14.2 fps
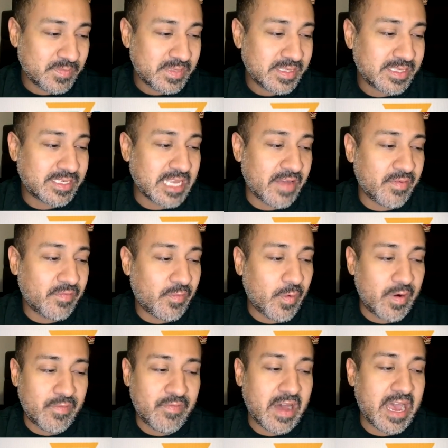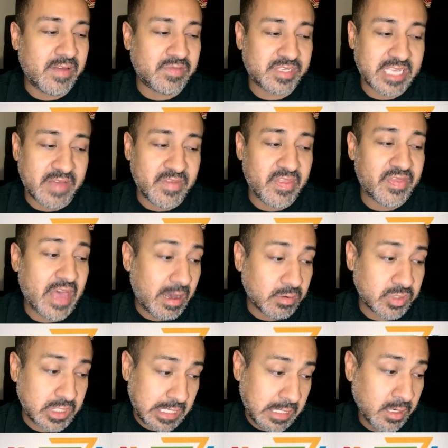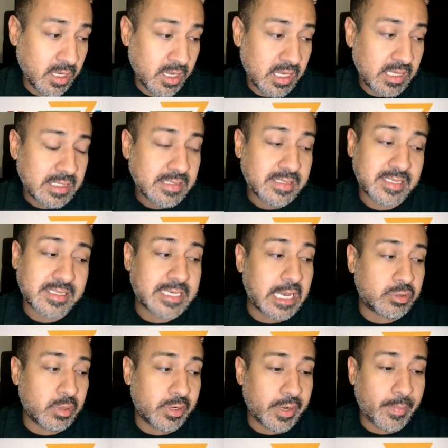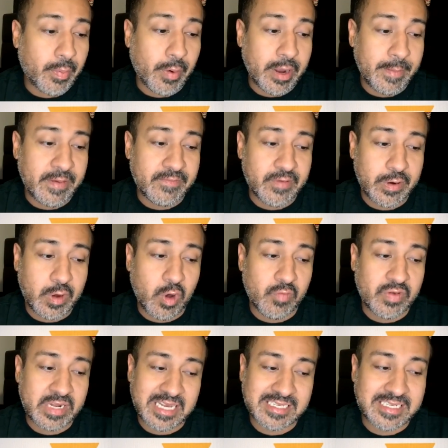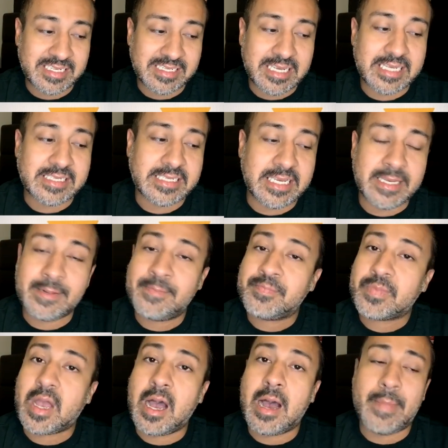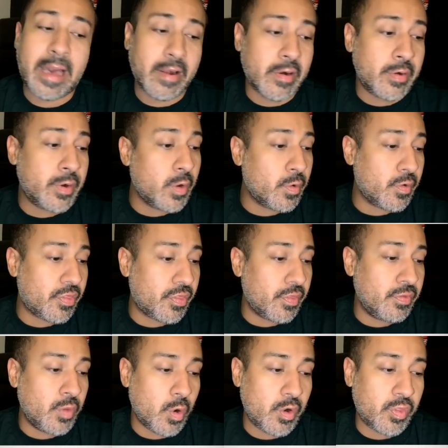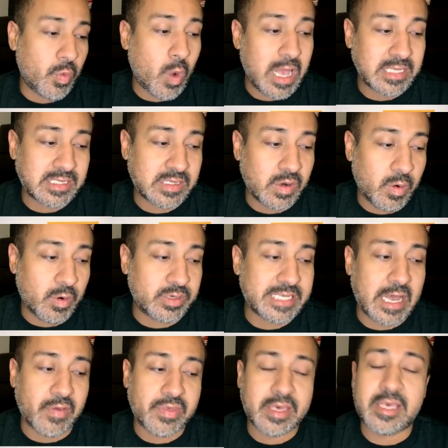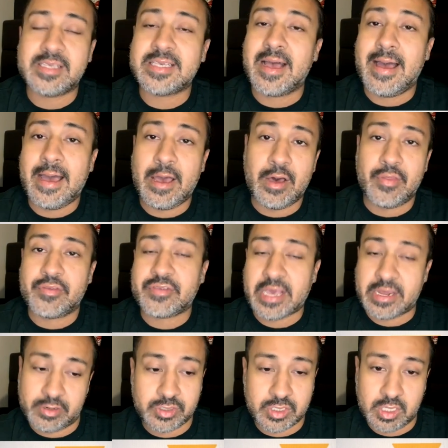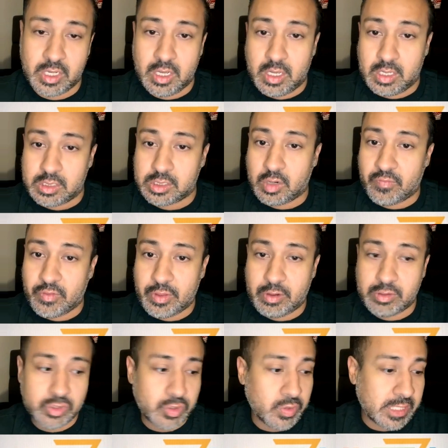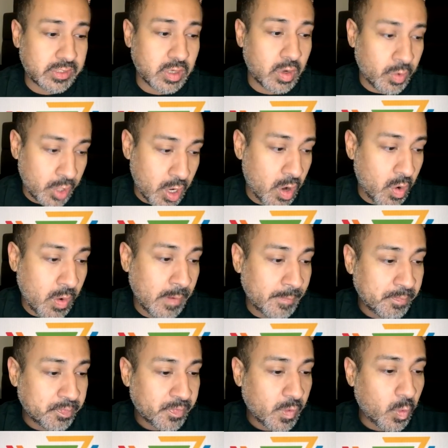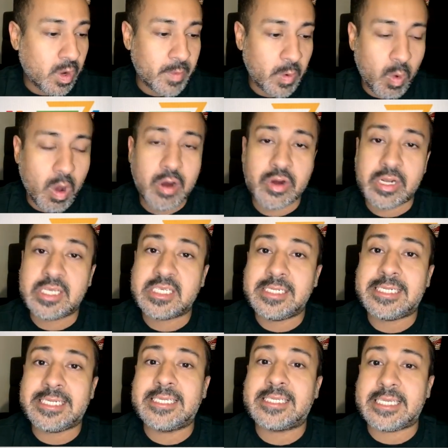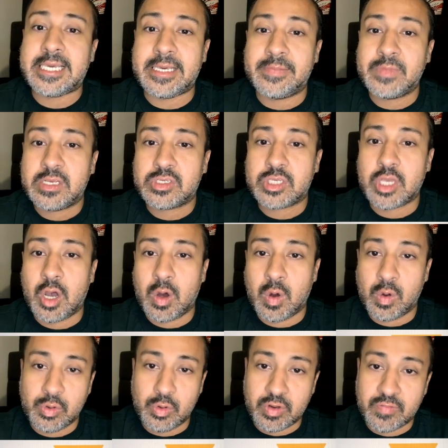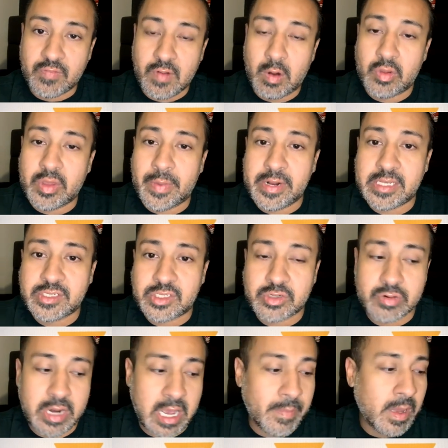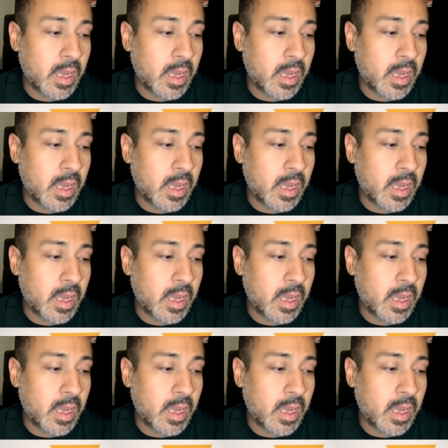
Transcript: 202-745-7000 to schedule an appointment for COVID-19 testing at our North, Northwest or Southeast health centers. So for those of you that don't know, Whitman-Walker is in DC. So you can follow them on Instagram,